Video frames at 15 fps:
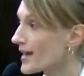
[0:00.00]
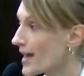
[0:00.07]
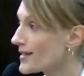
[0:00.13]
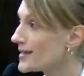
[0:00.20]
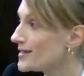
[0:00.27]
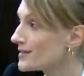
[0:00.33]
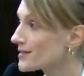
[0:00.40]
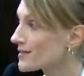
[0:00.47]

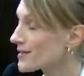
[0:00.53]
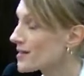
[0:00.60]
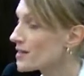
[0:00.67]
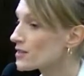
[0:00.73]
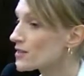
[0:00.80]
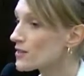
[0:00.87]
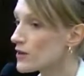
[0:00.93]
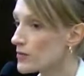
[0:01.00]
tenants
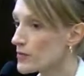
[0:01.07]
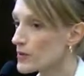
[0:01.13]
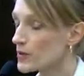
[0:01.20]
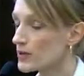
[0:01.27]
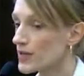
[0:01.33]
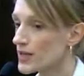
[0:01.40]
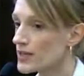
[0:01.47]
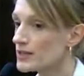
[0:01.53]
to their
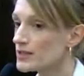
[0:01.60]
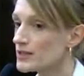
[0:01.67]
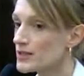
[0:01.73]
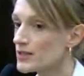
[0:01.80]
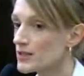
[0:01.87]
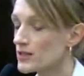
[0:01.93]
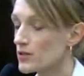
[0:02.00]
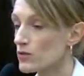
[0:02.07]
buildings.
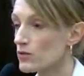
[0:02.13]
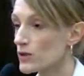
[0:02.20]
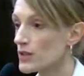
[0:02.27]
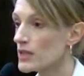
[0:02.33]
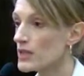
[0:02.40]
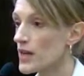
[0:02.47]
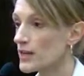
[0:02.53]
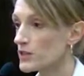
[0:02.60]
This is a
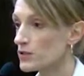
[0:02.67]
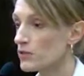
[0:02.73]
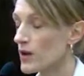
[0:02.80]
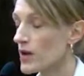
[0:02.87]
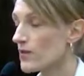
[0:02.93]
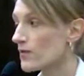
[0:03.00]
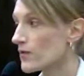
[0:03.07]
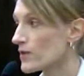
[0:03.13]
really nice
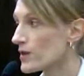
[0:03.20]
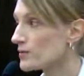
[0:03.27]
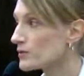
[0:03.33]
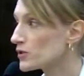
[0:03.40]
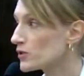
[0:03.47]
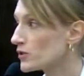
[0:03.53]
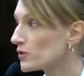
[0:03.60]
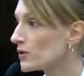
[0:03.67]
way for them
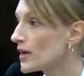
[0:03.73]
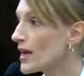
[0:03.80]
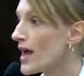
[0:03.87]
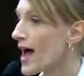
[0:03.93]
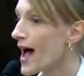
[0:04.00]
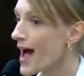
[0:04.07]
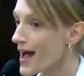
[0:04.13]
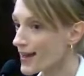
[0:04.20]
to
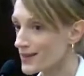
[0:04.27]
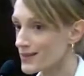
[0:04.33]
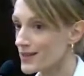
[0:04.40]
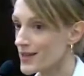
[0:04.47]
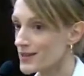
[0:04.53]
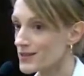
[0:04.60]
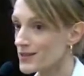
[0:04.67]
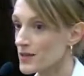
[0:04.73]

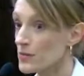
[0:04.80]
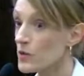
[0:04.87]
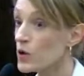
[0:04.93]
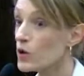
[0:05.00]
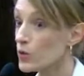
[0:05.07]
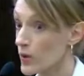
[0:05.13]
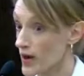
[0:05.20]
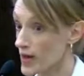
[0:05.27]
access some
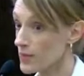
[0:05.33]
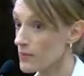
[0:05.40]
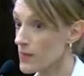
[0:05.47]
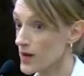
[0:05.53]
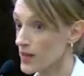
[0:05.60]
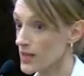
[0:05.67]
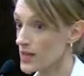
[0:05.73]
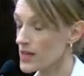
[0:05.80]
grant
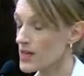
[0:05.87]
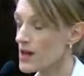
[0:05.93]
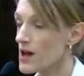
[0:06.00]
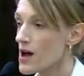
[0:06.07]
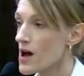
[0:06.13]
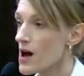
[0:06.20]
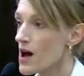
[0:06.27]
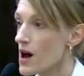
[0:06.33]
money,
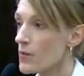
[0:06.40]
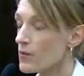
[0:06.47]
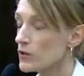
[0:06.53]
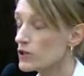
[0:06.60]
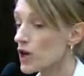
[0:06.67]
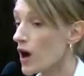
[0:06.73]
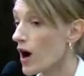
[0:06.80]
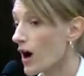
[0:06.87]
um,
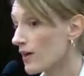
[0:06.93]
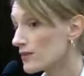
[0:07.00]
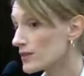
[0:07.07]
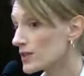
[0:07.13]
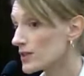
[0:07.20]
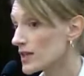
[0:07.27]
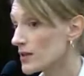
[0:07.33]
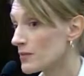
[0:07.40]
which
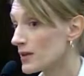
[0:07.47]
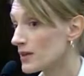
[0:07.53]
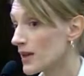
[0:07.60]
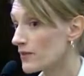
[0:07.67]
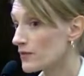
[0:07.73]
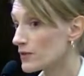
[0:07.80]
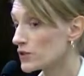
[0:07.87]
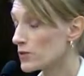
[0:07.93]
often can be
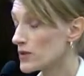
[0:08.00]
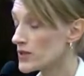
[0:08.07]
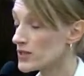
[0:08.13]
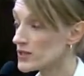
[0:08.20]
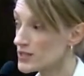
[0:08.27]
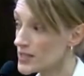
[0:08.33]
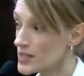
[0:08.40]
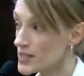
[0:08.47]
leveraged with the
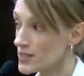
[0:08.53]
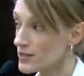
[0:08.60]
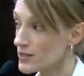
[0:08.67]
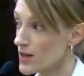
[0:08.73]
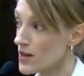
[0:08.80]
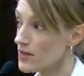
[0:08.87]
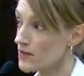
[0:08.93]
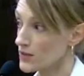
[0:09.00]

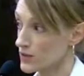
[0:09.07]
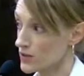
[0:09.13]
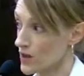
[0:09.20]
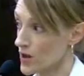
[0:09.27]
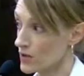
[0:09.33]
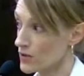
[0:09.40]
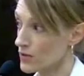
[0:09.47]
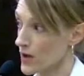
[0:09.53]
city's
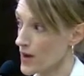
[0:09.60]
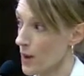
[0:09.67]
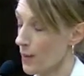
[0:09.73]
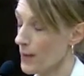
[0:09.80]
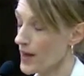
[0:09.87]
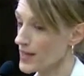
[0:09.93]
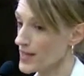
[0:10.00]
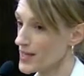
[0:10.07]
facade grant
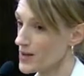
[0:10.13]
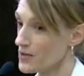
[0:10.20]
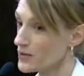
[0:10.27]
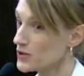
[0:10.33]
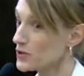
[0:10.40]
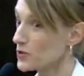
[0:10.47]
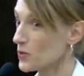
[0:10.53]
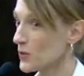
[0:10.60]
money,
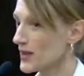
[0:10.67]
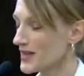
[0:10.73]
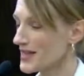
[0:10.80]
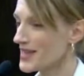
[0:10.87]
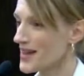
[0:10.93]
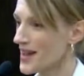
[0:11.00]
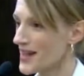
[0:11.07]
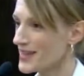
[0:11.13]
which is
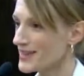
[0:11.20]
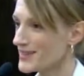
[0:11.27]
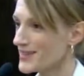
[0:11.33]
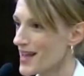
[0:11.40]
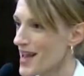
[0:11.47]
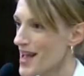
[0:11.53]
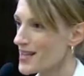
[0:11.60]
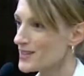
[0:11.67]
really nice,
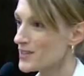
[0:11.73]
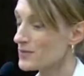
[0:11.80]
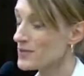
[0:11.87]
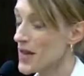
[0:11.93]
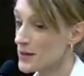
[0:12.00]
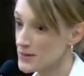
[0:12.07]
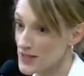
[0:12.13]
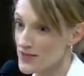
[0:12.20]

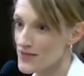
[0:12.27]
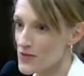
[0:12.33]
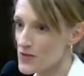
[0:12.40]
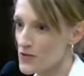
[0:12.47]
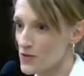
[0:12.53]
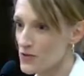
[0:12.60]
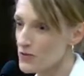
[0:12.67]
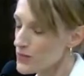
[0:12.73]
sometimes even
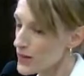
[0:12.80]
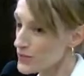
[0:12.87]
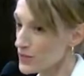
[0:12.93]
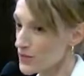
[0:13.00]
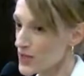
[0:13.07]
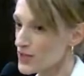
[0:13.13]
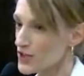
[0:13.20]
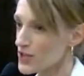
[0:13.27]
through
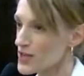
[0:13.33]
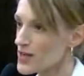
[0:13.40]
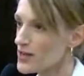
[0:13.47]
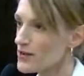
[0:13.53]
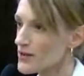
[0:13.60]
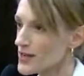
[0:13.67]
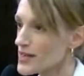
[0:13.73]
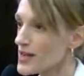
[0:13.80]
Preservation
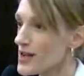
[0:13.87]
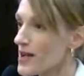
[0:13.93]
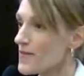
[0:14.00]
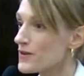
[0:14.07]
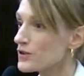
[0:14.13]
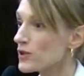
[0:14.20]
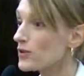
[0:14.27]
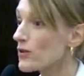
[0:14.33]
Erie.
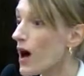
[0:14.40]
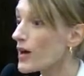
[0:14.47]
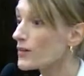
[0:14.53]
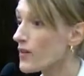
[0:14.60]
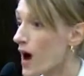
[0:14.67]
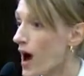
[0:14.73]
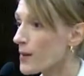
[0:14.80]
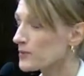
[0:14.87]
There's a lot of
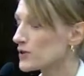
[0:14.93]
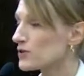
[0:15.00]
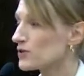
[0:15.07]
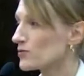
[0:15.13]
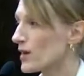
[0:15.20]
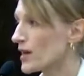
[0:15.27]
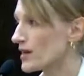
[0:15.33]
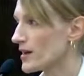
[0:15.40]

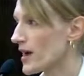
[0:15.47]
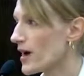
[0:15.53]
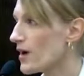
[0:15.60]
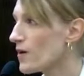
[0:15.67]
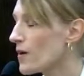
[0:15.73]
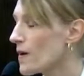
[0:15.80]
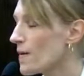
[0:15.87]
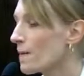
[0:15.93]
options right now.